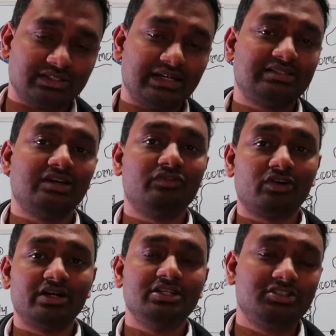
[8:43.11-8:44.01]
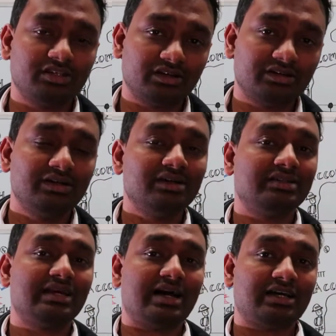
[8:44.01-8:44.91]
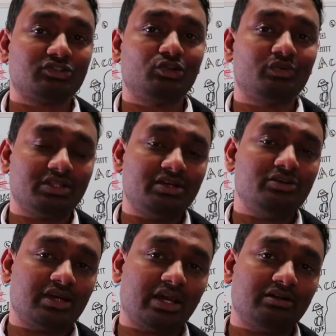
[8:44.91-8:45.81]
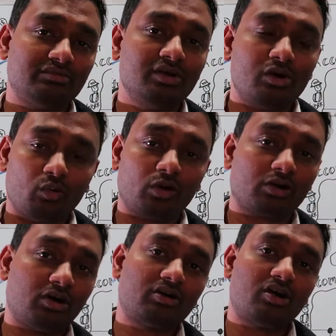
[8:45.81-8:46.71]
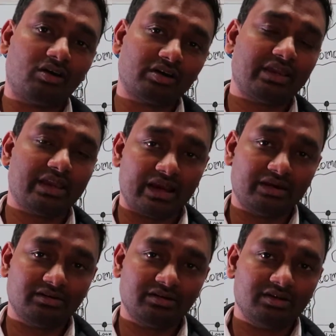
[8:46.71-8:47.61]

Let's say if you're an engineer, they'll ask you whether you can work on AutoCAD.